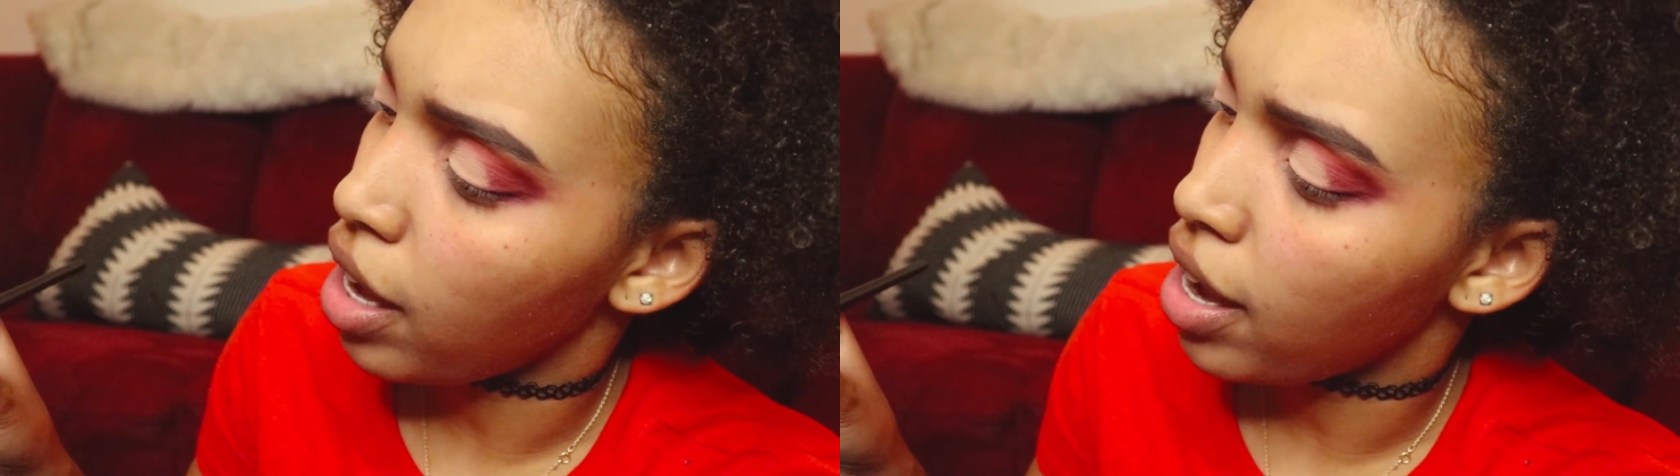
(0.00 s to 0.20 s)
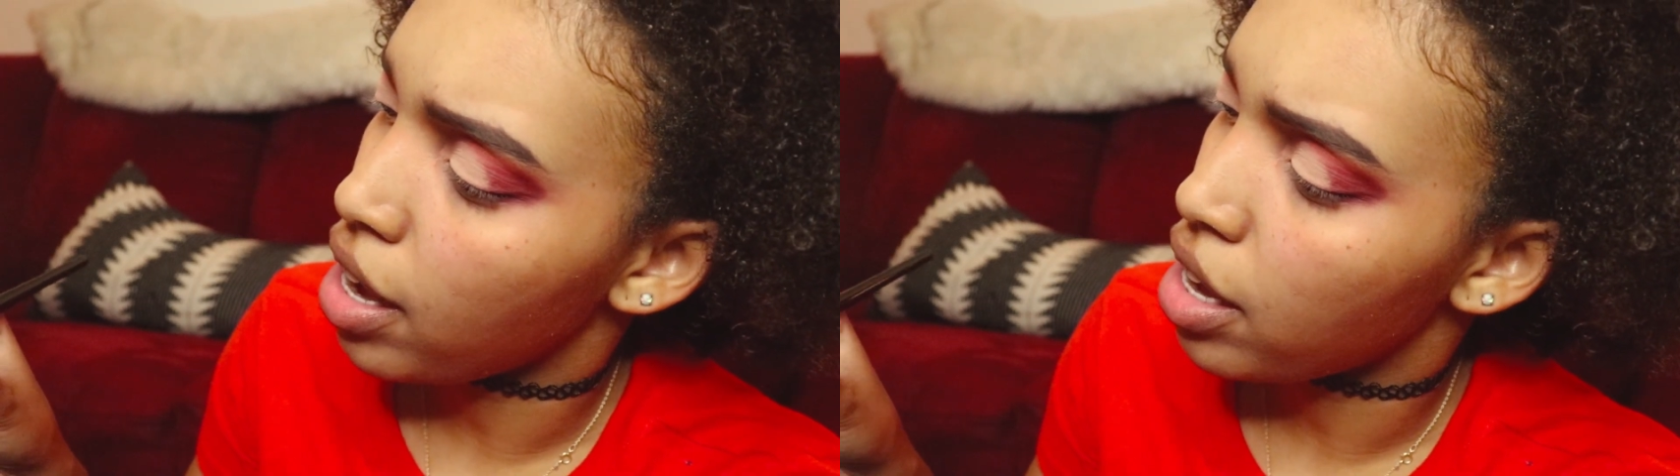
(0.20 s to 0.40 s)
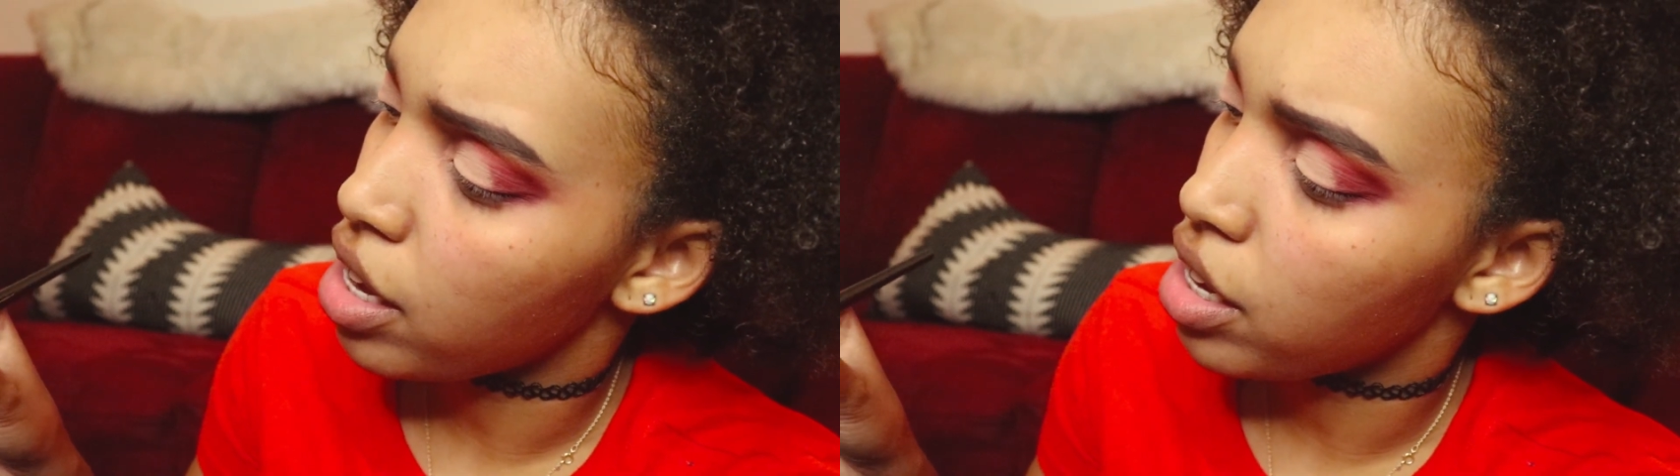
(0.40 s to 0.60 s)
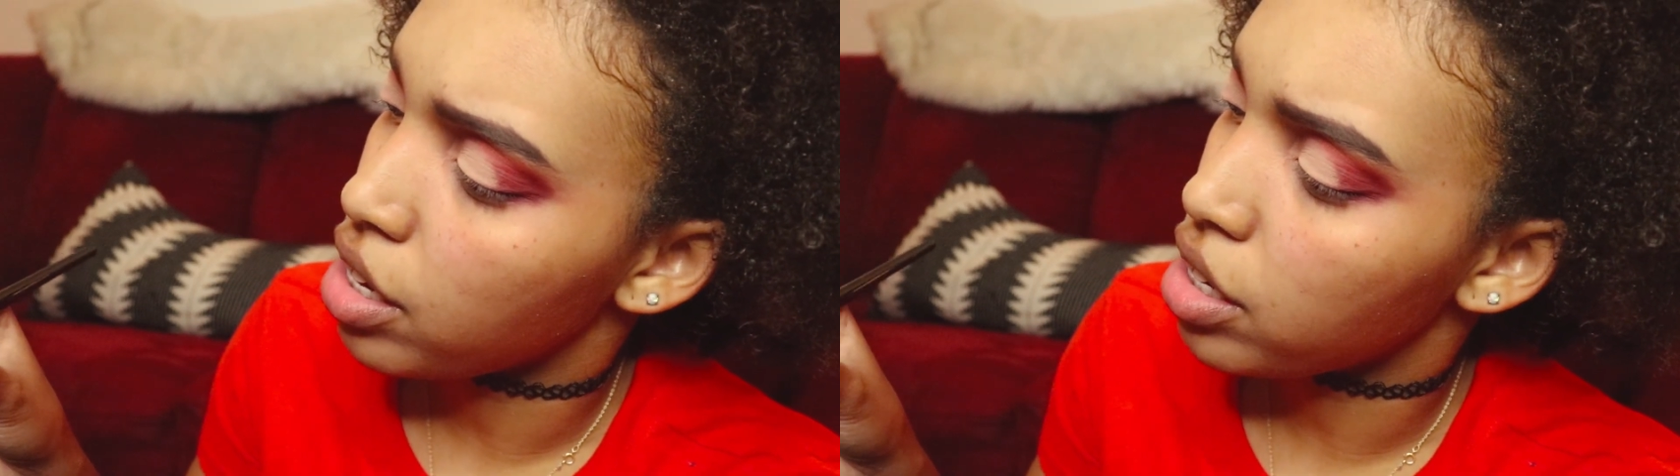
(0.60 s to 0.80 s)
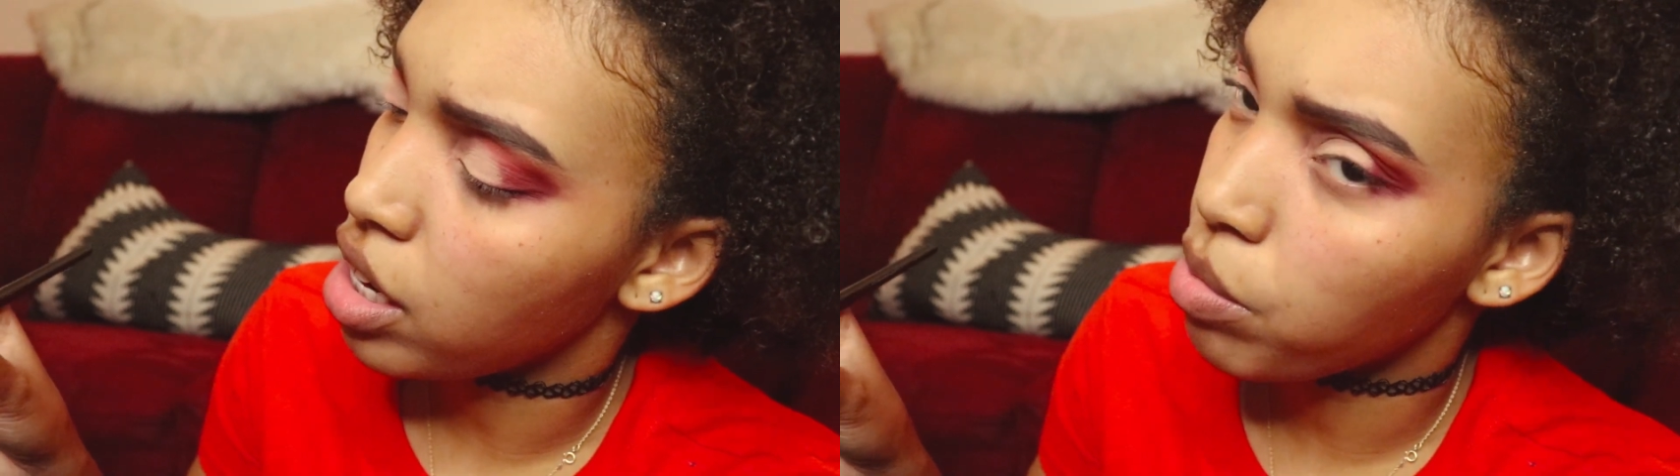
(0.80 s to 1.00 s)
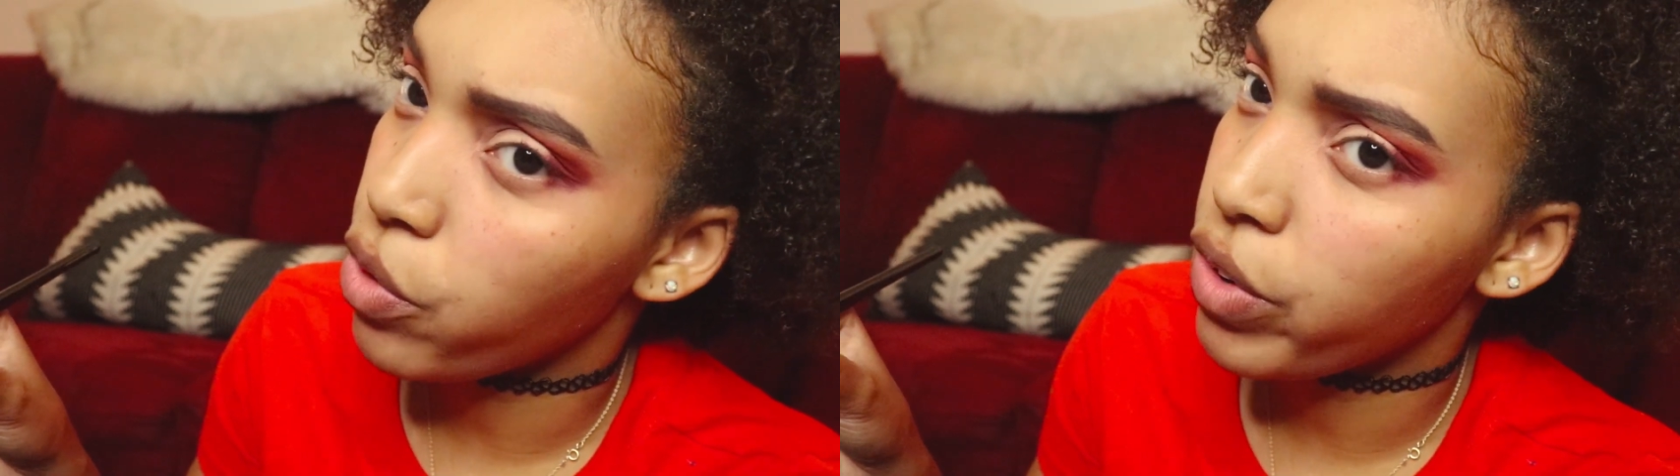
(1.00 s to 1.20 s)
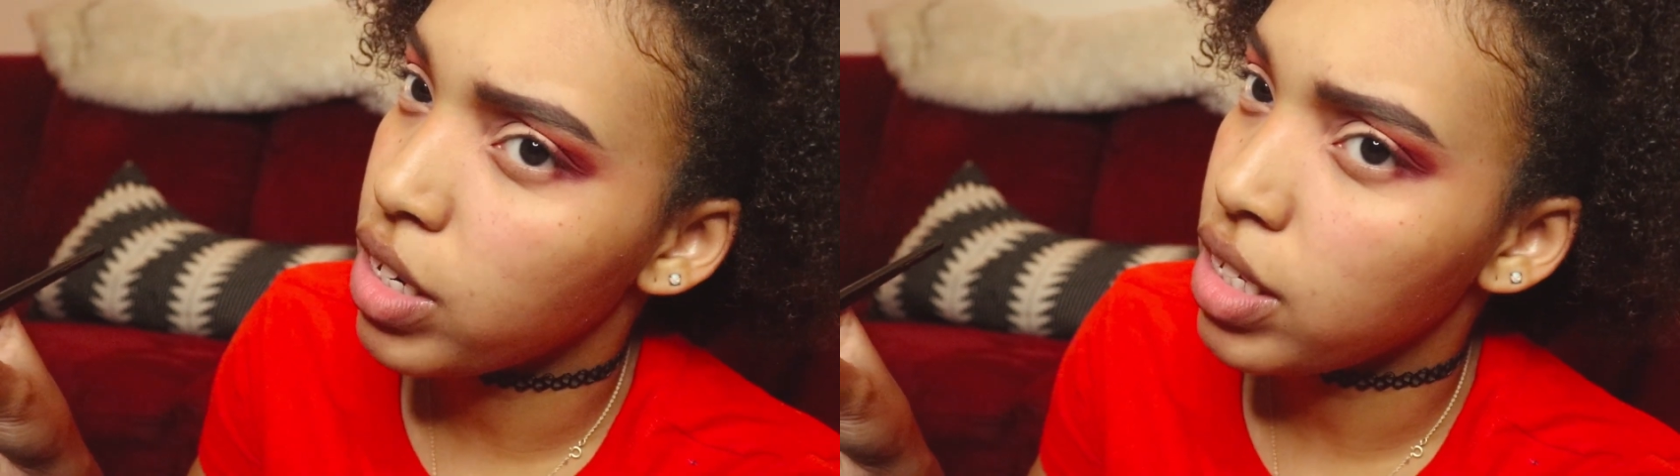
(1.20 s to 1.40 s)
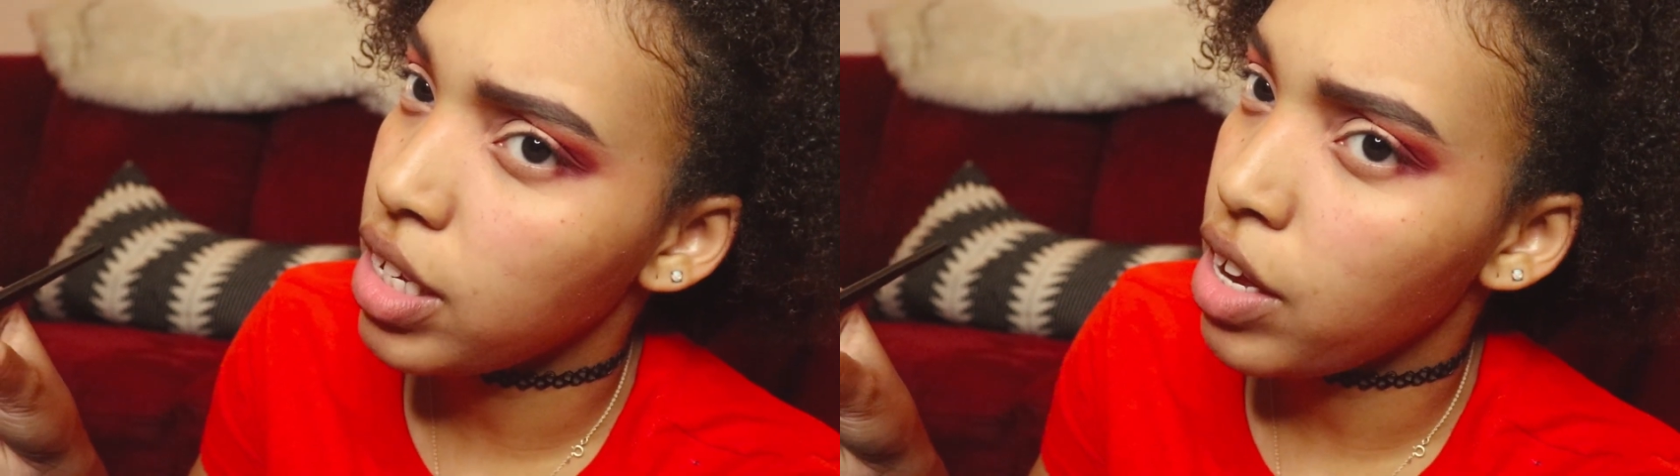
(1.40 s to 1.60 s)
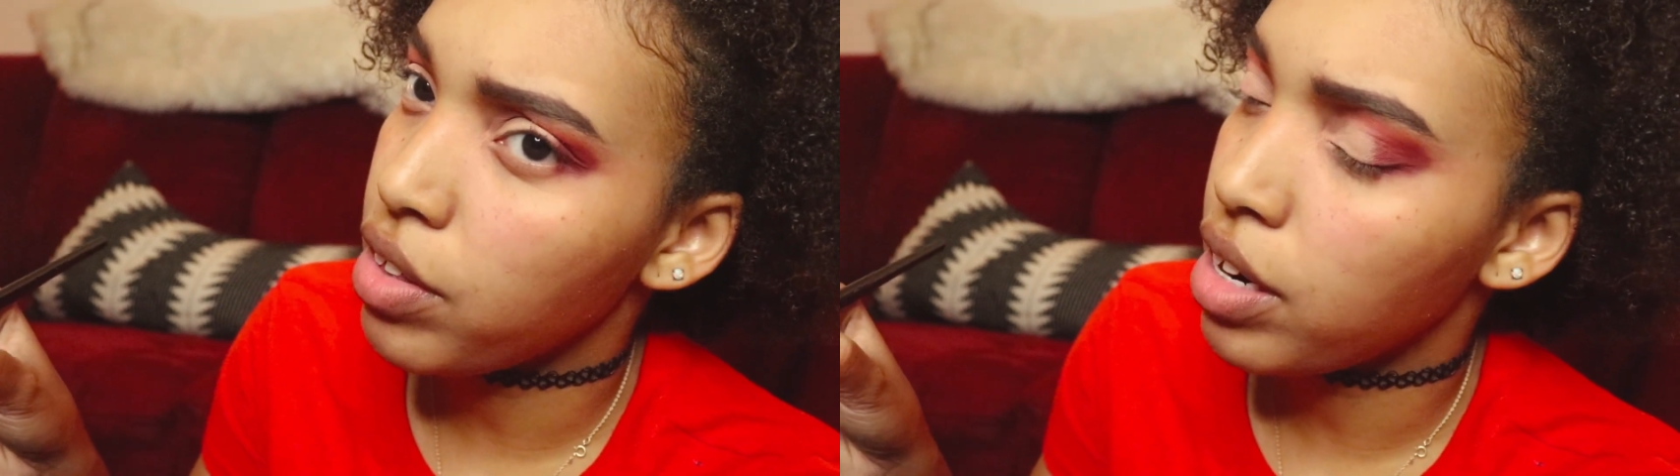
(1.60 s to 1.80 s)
and I'm going to see how